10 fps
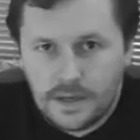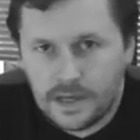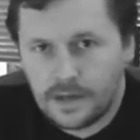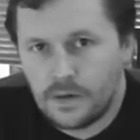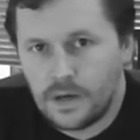
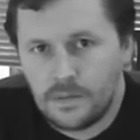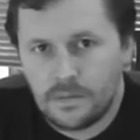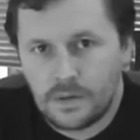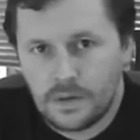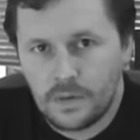
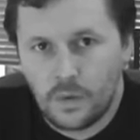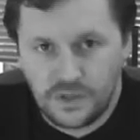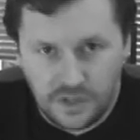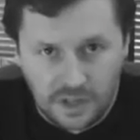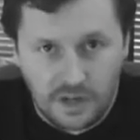Now,
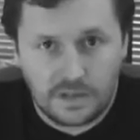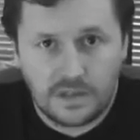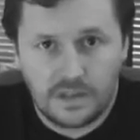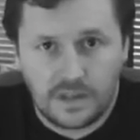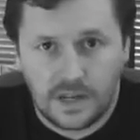once I got
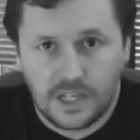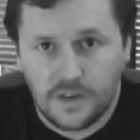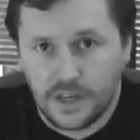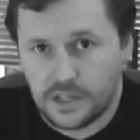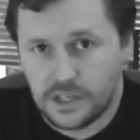the Las
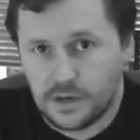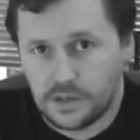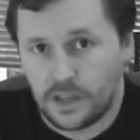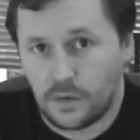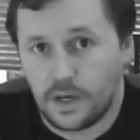Vegas
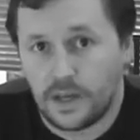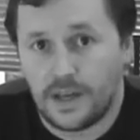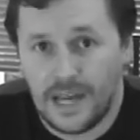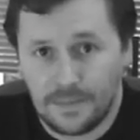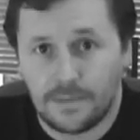series out of the way,
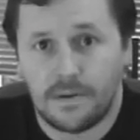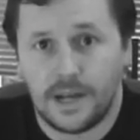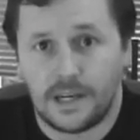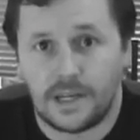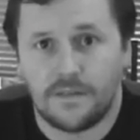I have been
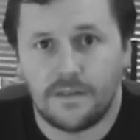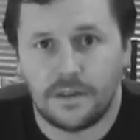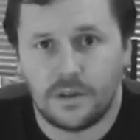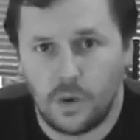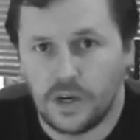planning
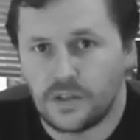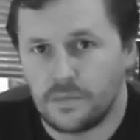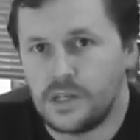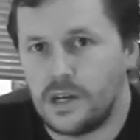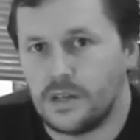for quite
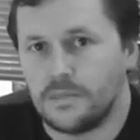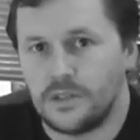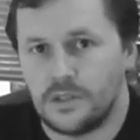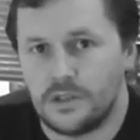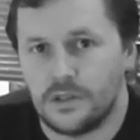some time
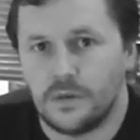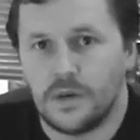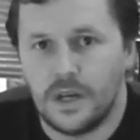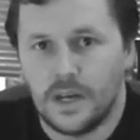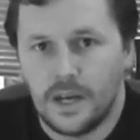to do
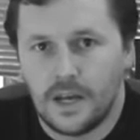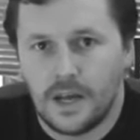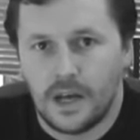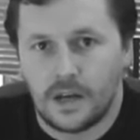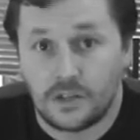
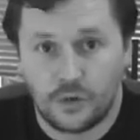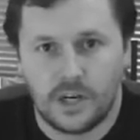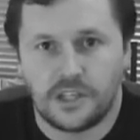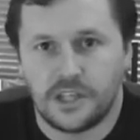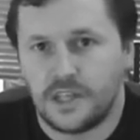a
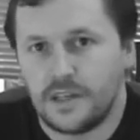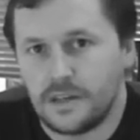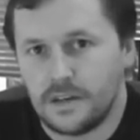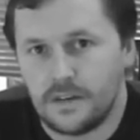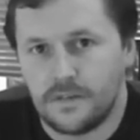trilogy
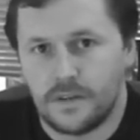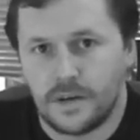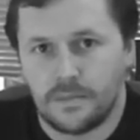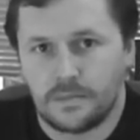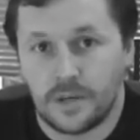of
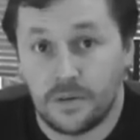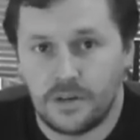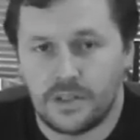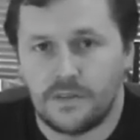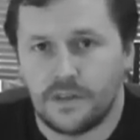
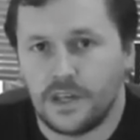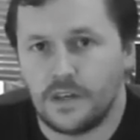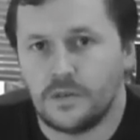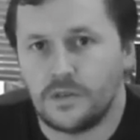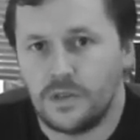community
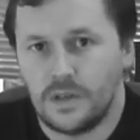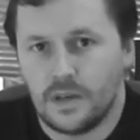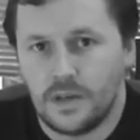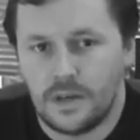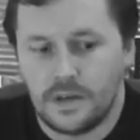videos
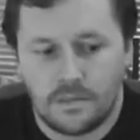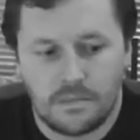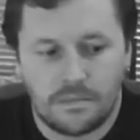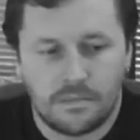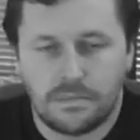
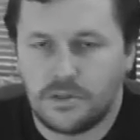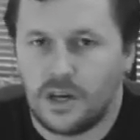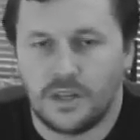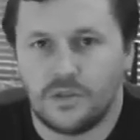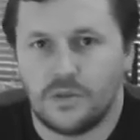
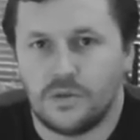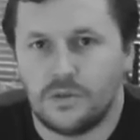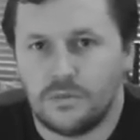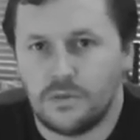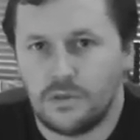
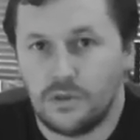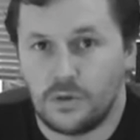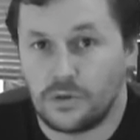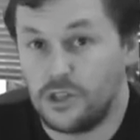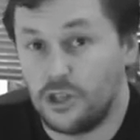titled
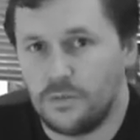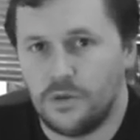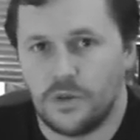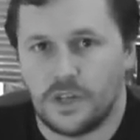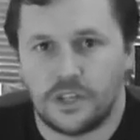YourTube,
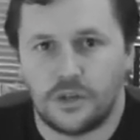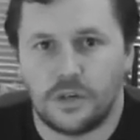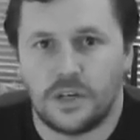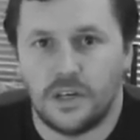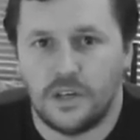
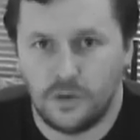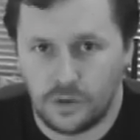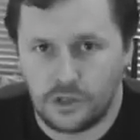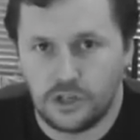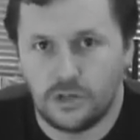YourHistory,
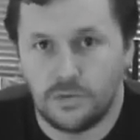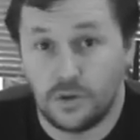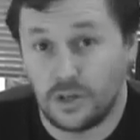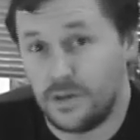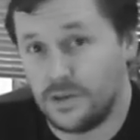YourTube,
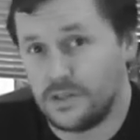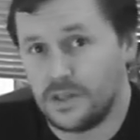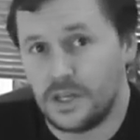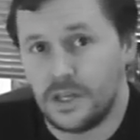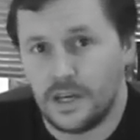Your
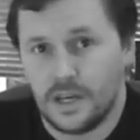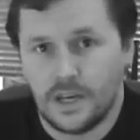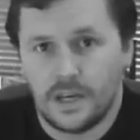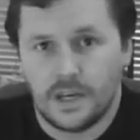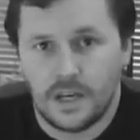Community,
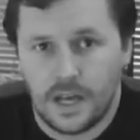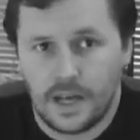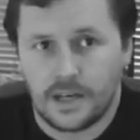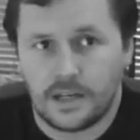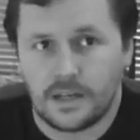
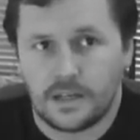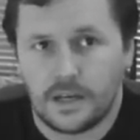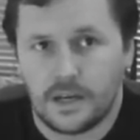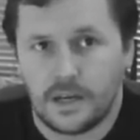and